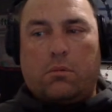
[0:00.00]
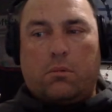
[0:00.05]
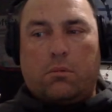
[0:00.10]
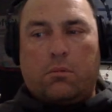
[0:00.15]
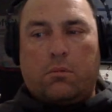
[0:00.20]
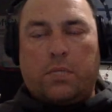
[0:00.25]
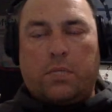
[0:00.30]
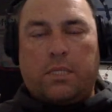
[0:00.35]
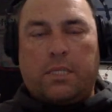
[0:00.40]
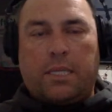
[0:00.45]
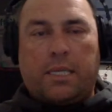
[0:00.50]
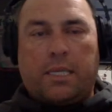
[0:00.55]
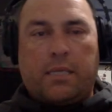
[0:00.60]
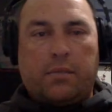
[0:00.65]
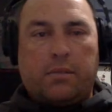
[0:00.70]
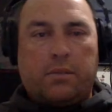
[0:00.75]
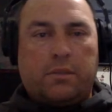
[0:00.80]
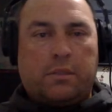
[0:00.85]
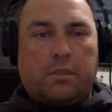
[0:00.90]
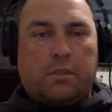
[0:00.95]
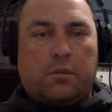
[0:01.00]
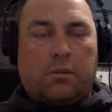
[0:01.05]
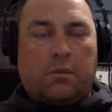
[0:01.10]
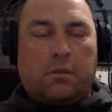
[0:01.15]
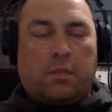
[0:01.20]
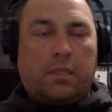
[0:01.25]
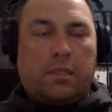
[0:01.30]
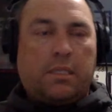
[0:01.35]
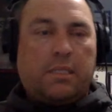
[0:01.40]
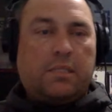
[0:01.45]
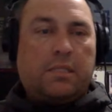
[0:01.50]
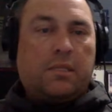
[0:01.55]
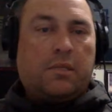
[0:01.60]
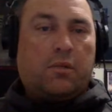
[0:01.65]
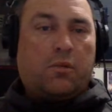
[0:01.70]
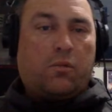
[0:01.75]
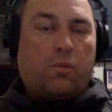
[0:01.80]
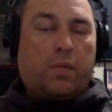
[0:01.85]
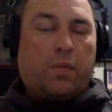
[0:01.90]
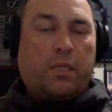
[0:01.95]
ridiculous, or at least in
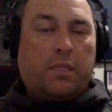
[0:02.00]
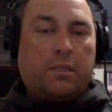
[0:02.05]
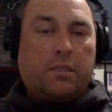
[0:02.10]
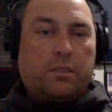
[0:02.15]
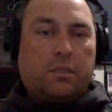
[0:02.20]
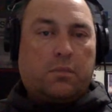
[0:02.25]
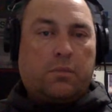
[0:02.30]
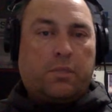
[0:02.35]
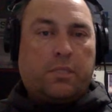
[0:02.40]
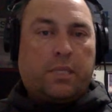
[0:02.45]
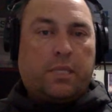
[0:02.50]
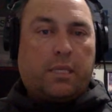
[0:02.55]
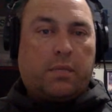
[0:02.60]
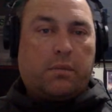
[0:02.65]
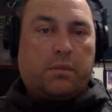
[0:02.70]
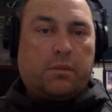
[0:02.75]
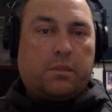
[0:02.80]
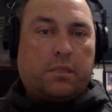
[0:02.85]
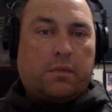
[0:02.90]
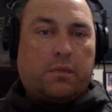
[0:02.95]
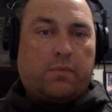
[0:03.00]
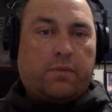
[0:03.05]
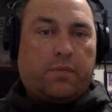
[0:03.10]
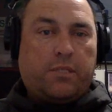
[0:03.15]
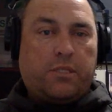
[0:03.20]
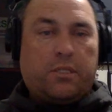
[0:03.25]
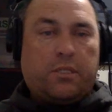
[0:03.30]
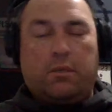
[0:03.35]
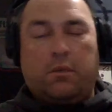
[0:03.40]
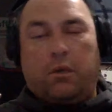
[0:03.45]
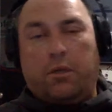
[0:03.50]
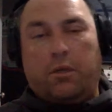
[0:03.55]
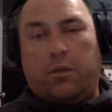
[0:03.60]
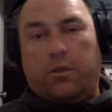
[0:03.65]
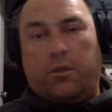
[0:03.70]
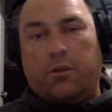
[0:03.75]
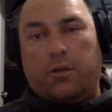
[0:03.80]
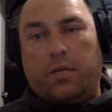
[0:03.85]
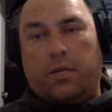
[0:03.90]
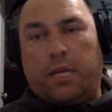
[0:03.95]
their wins, they're ridiculously efficient on
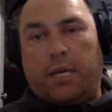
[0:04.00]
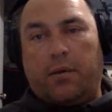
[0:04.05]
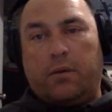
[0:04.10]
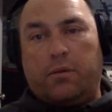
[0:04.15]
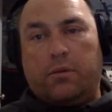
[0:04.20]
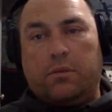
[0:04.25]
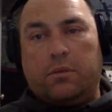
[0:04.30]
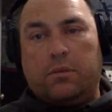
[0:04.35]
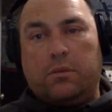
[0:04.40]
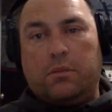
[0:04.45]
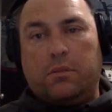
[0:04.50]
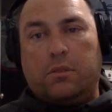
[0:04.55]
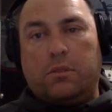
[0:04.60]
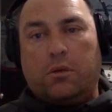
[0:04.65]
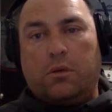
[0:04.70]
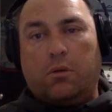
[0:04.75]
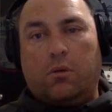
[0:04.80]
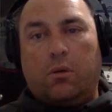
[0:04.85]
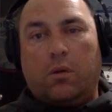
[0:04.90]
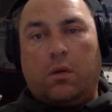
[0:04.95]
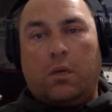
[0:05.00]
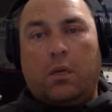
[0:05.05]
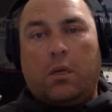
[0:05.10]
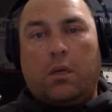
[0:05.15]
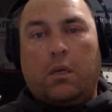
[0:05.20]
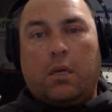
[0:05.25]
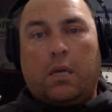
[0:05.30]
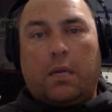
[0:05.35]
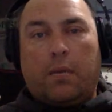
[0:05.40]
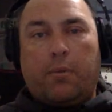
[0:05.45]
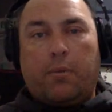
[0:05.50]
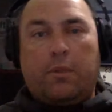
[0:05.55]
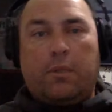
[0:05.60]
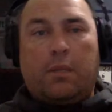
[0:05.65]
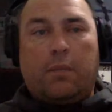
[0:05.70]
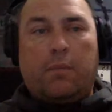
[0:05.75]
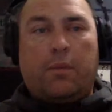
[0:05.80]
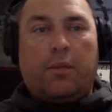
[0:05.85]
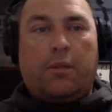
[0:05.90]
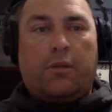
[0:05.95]
third down. So got to put
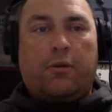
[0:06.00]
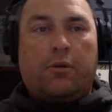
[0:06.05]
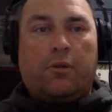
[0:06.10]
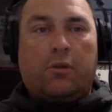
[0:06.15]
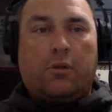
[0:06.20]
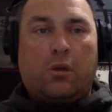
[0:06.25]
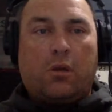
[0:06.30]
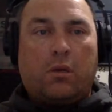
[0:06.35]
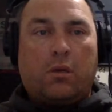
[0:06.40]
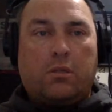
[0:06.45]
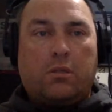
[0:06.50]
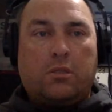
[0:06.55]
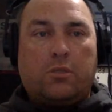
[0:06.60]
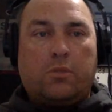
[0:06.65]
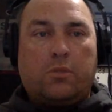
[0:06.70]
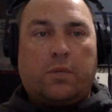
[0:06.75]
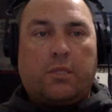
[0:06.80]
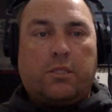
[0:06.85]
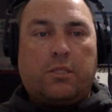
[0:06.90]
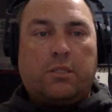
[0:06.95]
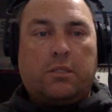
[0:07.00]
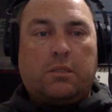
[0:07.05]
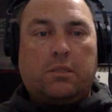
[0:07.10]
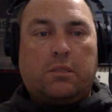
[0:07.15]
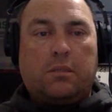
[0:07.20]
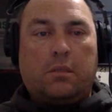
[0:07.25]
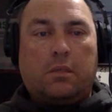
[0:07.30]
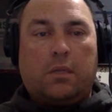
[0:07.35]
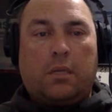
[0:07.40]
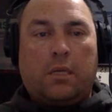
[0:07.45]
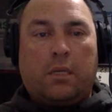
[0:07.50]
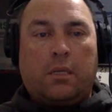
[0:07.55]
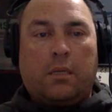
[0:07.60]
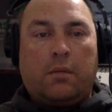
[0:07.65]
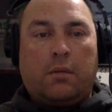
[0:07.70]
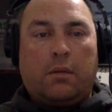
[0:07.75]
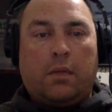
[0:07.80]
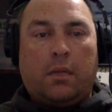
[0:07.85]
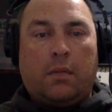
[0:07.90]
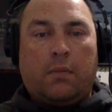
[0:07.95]
them in third and long situations
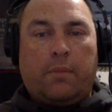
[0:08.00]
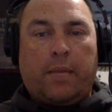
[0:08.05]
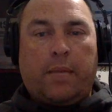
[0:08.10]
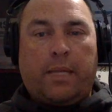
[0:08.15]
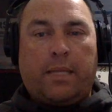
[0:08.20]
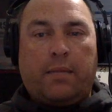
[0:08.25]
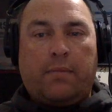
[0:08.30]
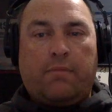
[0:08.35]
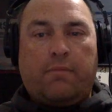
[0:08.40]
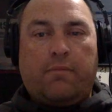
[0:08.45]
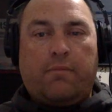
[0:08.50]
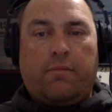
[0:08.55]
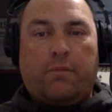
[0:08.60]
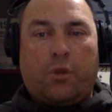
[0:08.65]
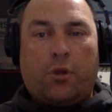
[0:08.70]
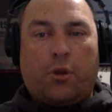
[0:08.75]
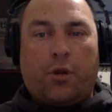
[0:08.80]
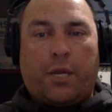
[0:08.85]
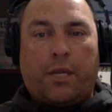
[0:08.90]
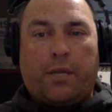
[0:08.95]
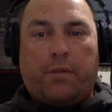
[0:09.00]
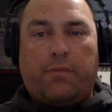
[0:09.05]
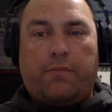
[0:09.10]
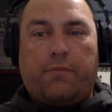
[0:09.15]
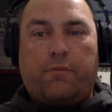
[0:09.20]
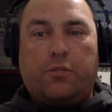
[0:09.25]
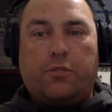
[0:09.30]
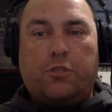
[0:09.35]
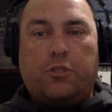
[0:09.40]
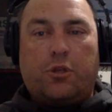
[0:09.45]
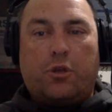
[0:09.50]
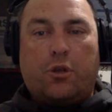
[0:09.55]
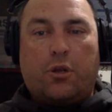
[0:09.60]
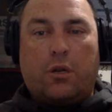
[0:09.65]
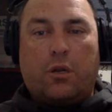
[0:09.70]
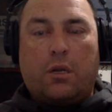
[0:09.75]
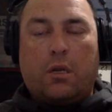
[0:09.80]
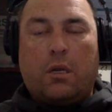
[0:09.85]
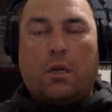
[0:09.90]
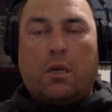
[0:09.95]
and make them earn it for sure.
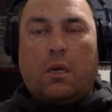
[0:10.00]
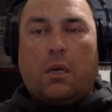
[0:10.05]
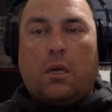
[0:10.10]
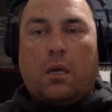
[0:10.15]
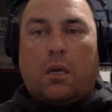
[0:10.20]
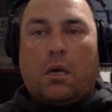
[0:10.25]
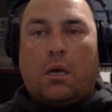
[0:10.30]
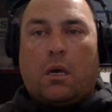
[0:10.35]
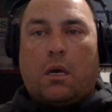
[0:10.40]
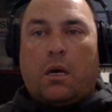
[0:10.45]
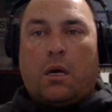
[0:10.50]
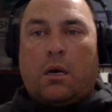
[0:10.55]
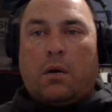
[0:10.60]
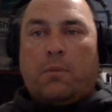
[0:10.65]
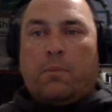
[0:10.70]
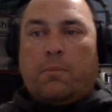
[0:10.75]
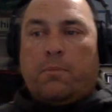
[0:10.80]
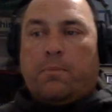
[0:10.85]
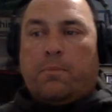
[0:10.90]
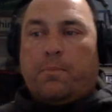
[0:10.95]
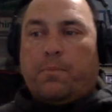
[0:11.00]
And